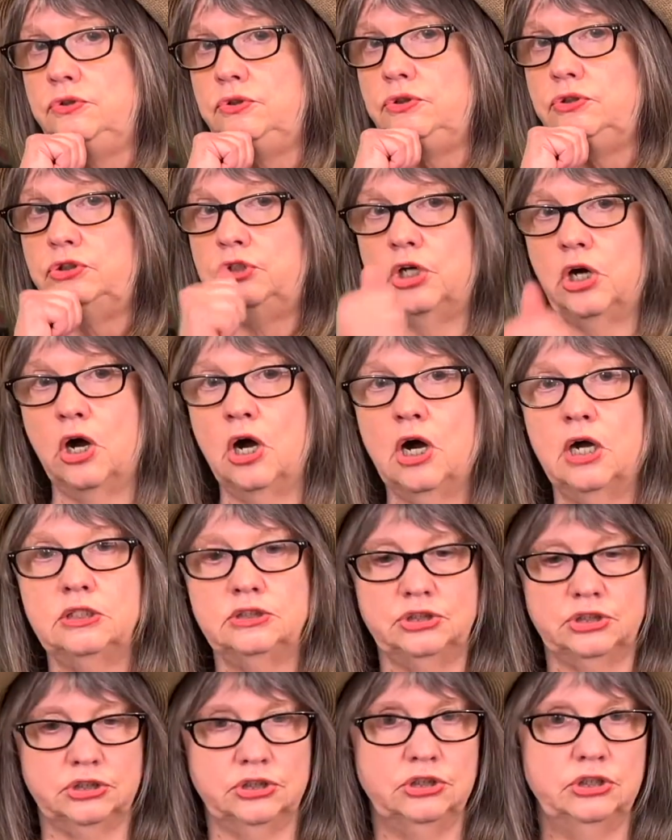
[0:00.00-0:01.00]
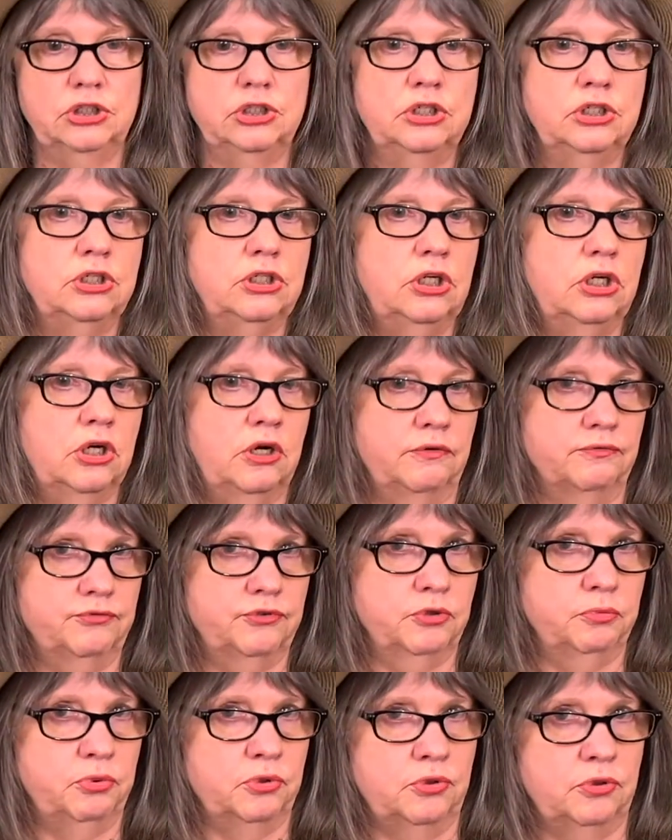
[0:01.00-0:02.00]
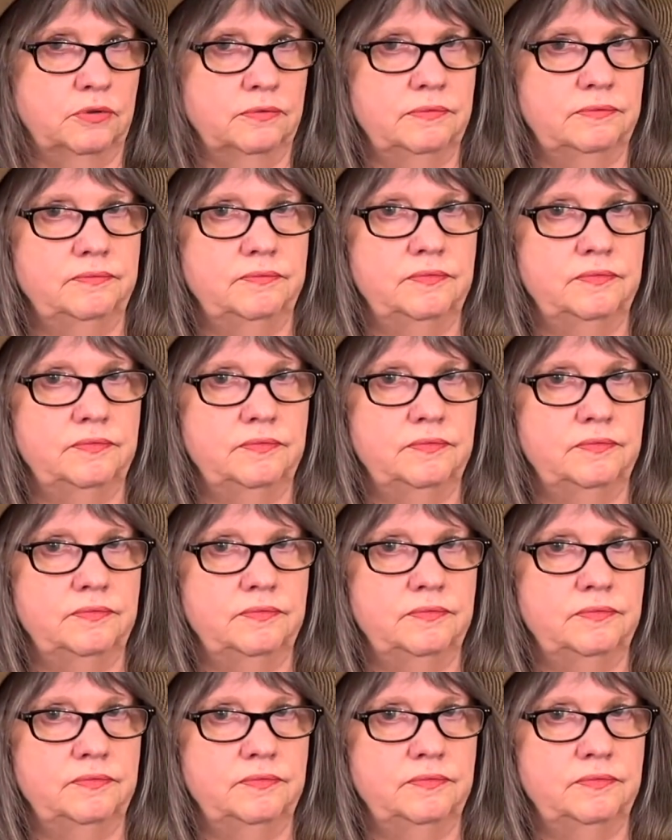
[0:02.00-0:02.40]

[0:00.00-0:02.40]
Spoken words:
Not comfortable.